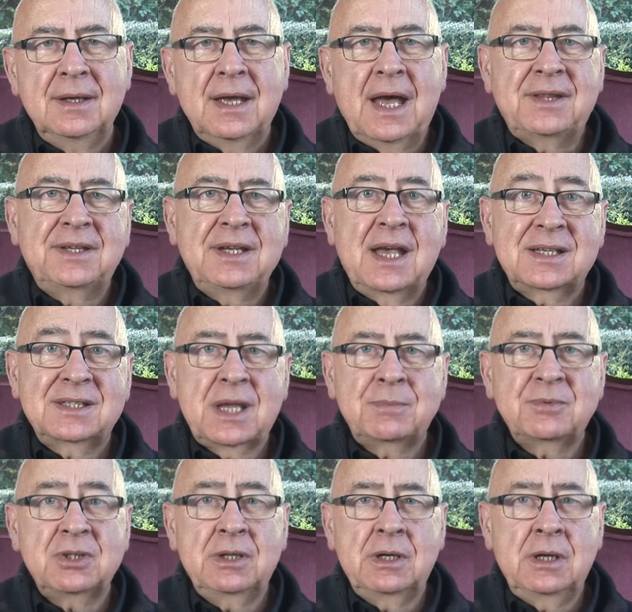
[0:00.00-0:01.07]
At the
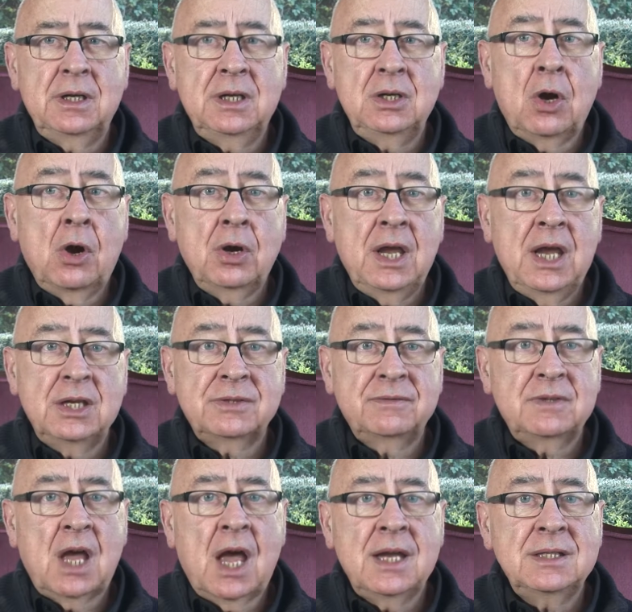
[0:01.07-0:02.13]
exceptionally young age
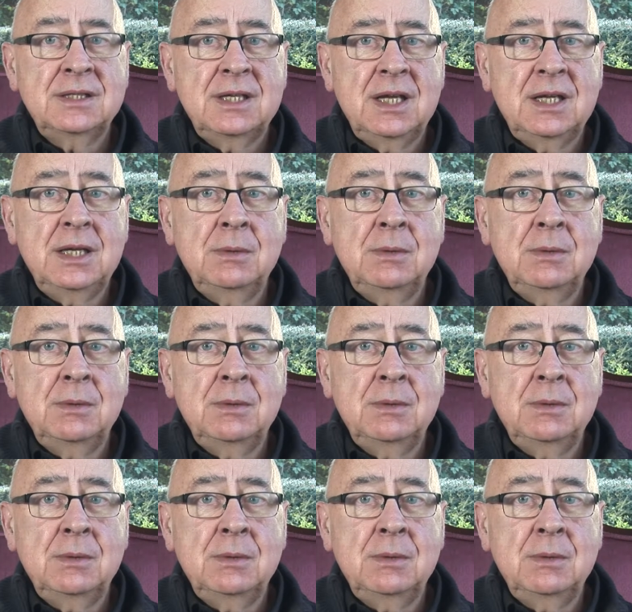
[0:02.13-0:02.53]
of 19,